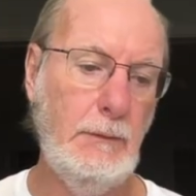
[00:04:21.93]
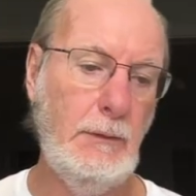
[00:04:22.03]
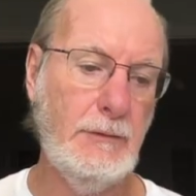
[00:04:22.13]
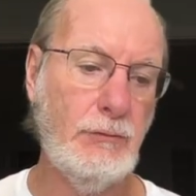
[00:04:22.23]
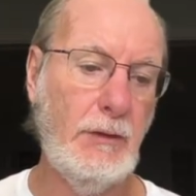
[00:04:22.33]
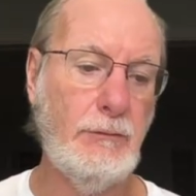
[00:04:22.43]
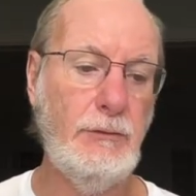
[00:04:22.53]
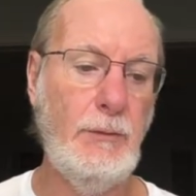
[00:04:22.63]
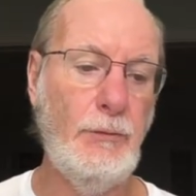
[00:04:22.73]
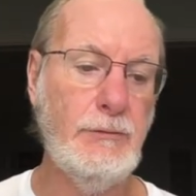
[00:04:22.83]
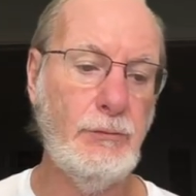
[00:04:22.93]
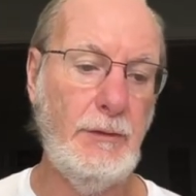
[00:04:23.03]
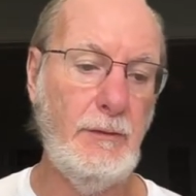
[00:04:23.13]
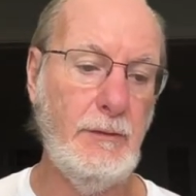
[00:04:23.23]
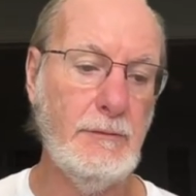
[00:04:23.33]
Let's try to
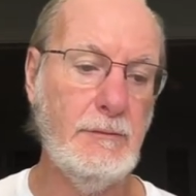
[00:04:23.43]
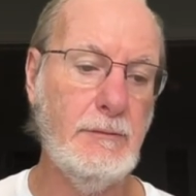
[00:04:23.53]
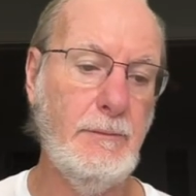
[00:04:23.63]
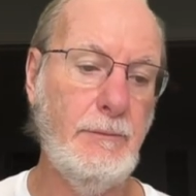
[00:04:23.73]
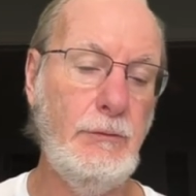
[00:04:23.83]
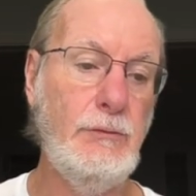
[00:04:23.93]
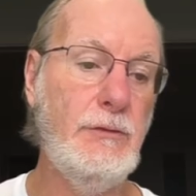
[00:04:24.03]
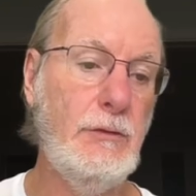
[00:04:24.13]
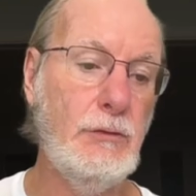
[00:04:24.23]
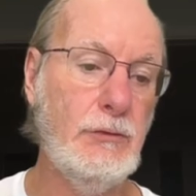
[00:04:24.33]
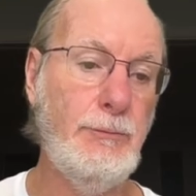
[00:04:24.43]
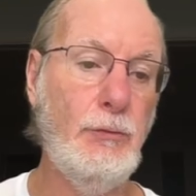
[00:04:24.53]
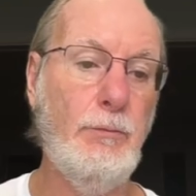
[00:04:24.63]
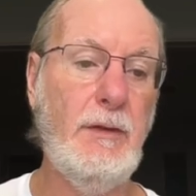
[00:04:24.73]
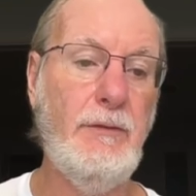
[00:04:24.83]
demonstrate this using just
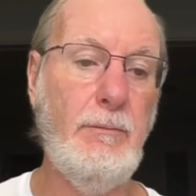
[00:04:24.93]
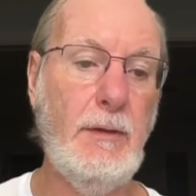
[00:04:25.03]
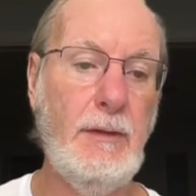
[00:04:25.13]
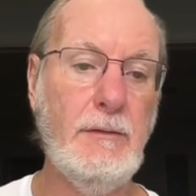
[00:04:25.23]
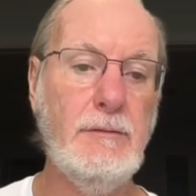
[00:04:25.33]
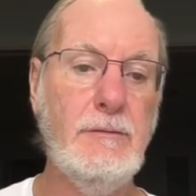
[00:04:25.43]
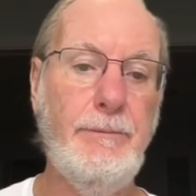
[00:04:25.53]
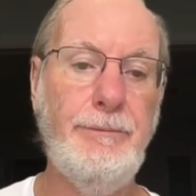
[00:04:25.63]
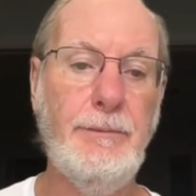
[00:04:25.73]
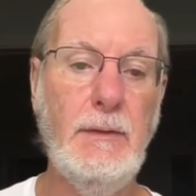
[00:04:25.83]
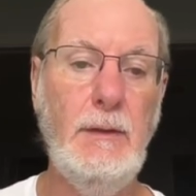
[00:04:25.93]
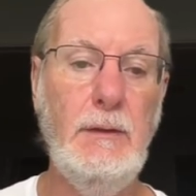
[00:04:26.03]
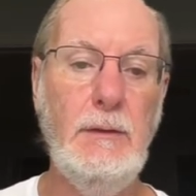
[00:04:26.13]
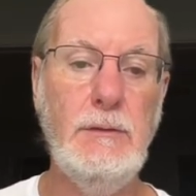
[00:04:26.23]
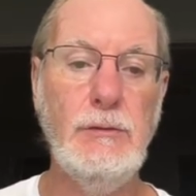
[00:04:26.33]
pure mathematics.
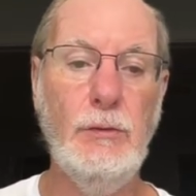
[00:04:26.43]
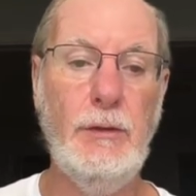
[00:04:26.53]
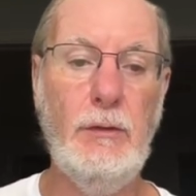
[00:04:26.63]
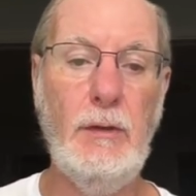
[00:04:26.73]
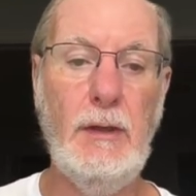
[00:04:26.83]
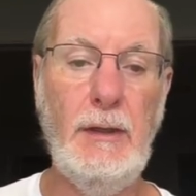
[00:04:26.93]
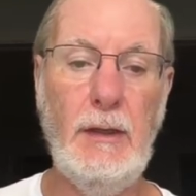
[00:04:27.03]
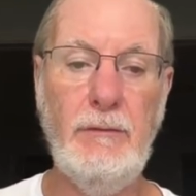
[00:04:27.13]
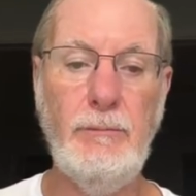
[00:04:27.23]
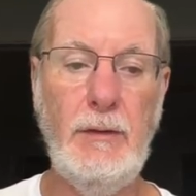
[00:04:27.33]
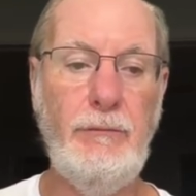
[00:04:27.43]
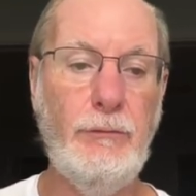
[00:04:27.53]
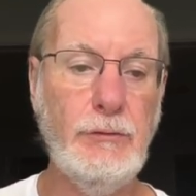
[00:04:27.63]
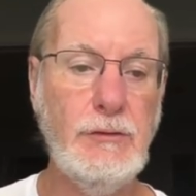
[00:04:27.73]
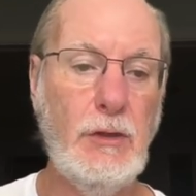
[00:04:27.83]
So now I have my
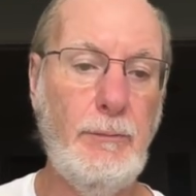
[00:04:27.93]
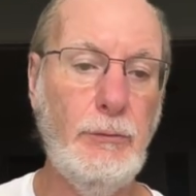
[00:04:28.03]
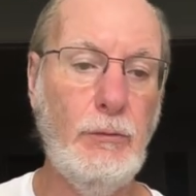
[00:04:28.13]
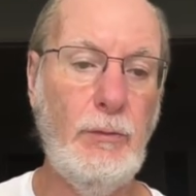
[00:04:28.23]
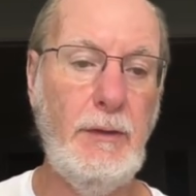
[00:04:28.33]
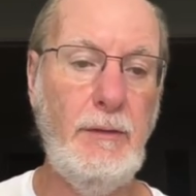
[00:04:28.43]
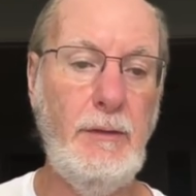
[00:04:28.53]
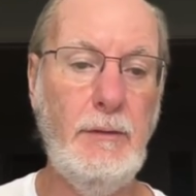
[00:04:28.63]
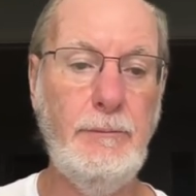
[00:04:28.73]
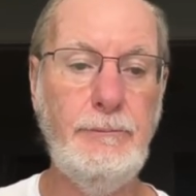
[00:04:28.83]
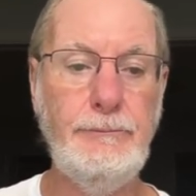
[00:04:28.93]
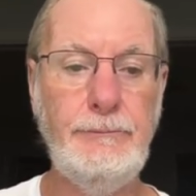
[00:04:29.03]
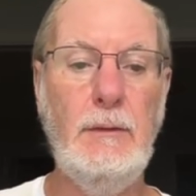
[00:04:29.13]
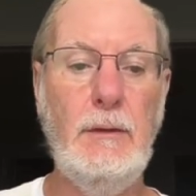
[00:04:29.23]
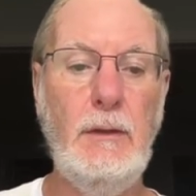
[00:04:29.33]
force couple right here,
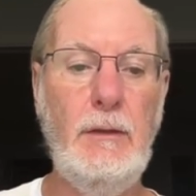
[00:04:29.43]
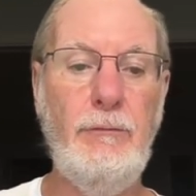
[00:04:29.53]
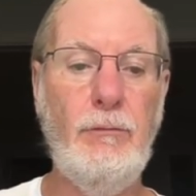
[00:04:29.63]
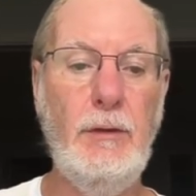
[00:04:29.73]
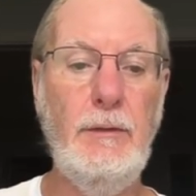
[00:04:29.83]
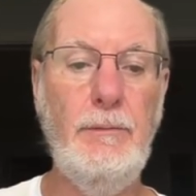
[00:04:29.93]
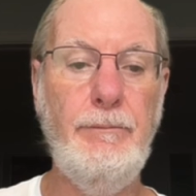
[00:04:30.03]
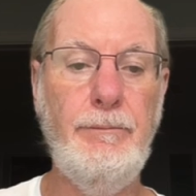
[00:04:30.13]
F1,